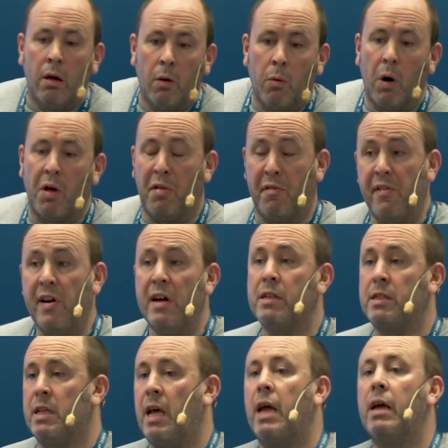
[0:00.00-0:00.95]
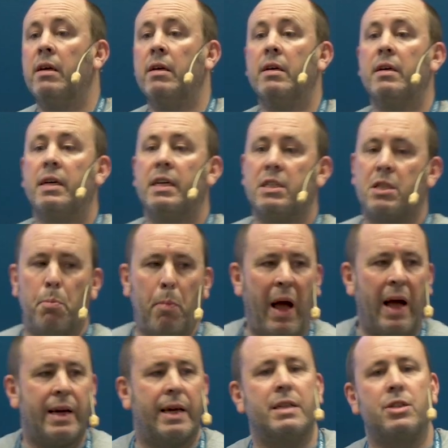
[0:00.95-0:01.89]
Well, the first thing is the
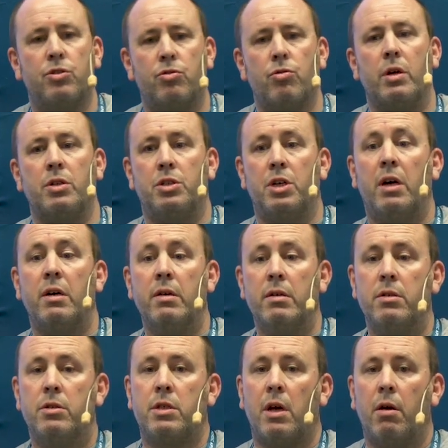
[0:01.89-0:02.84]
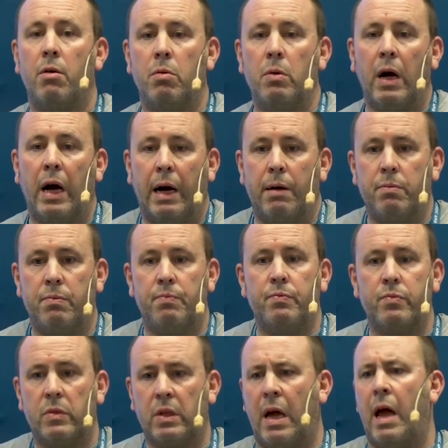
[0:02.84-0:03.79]
package structure. So
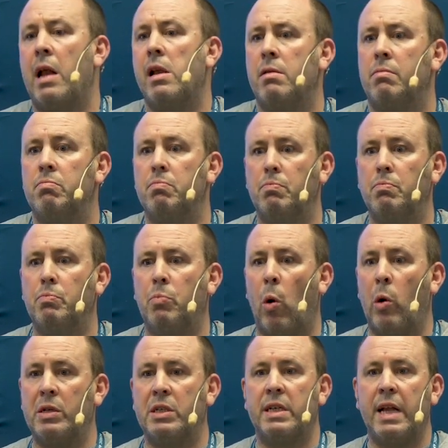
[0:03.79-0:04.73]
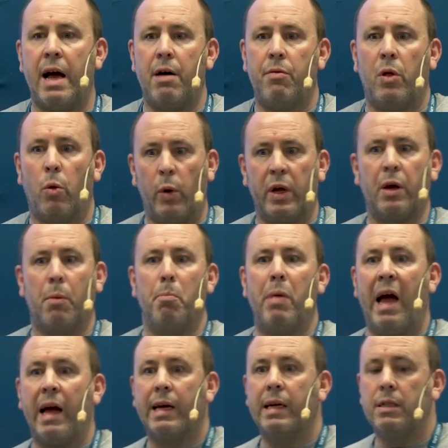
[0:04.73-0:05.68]
Kaylin pointed out that we can
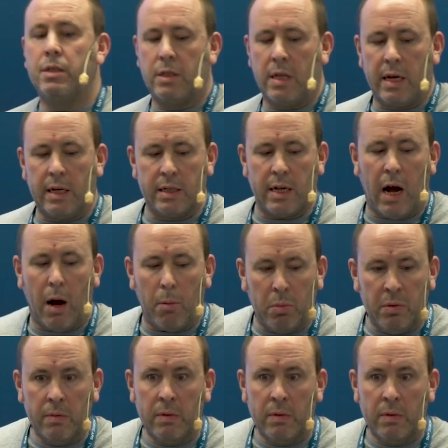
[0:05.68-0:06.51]
package things up